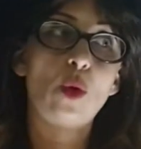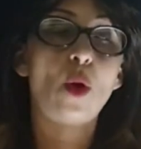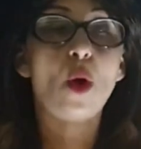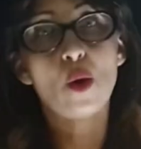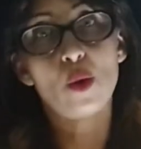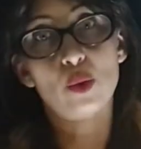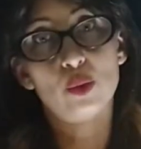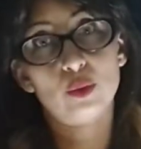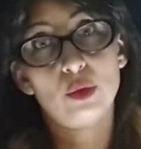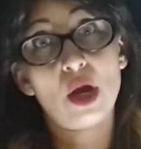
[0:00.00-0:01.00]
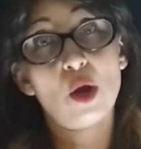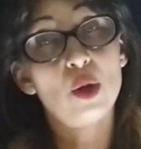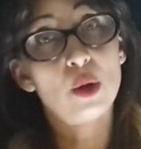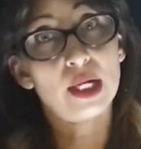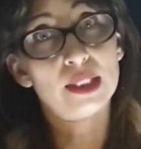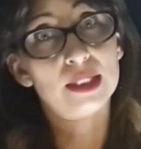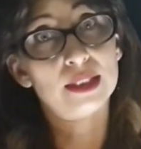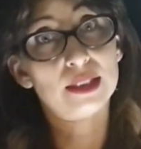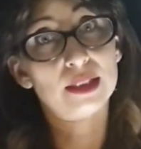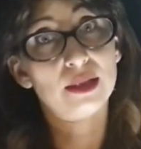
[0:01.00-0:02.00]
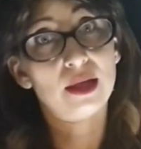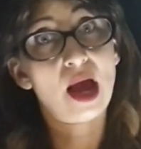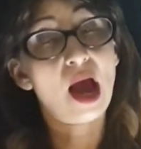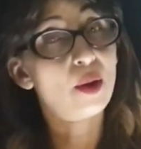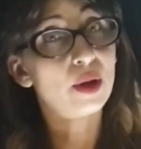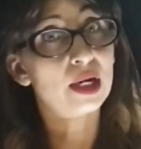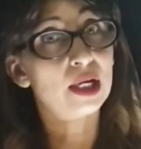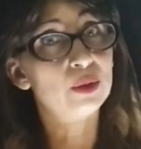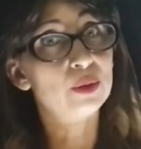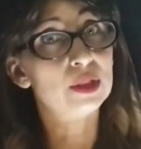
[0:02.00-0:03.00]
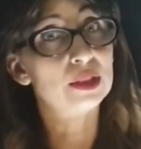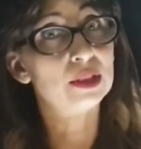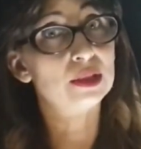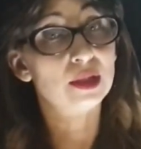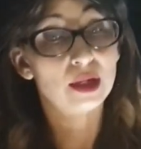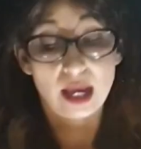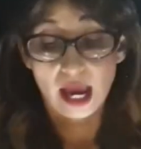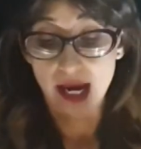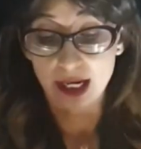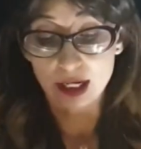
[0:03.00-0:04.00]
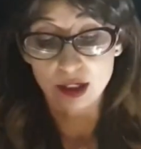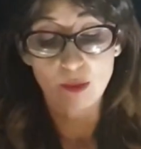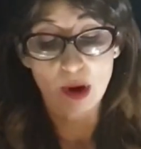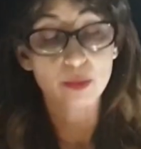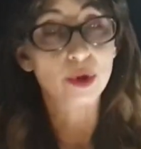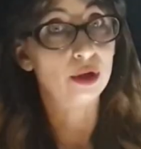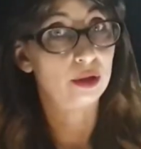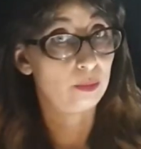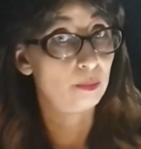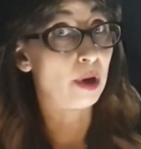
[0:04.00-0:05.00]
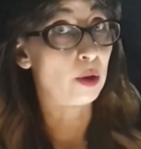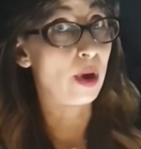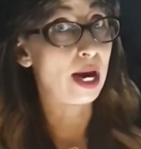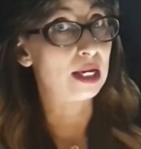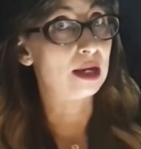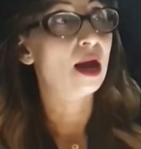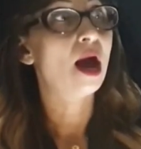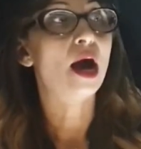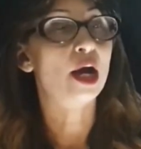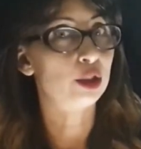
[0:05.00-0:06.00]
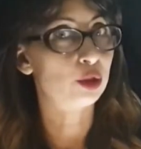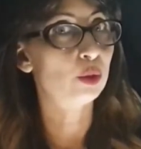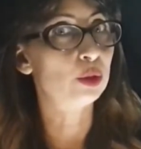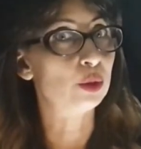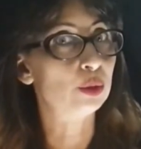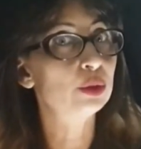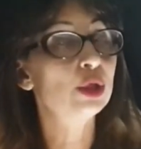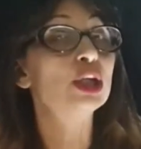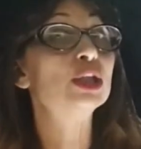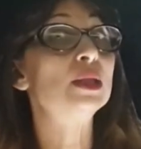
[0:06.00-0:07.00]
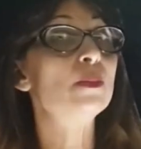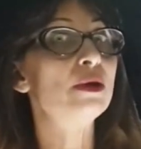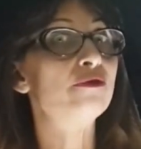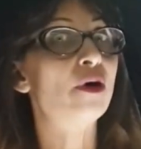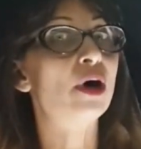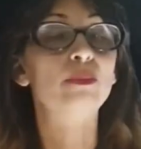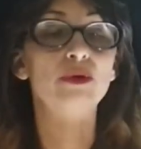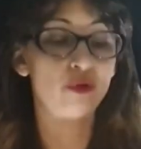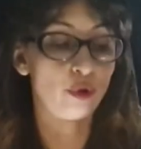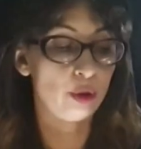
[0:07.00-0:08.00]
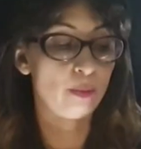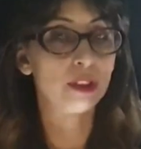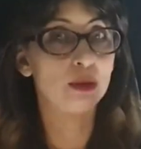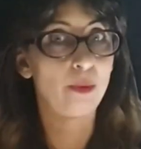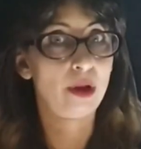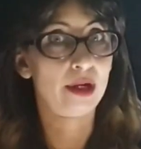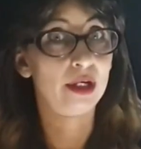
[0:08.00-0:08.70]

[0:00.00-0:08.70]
Oh, look at this. How can I do this? Again, remember my way. I told you simplify before you multiply.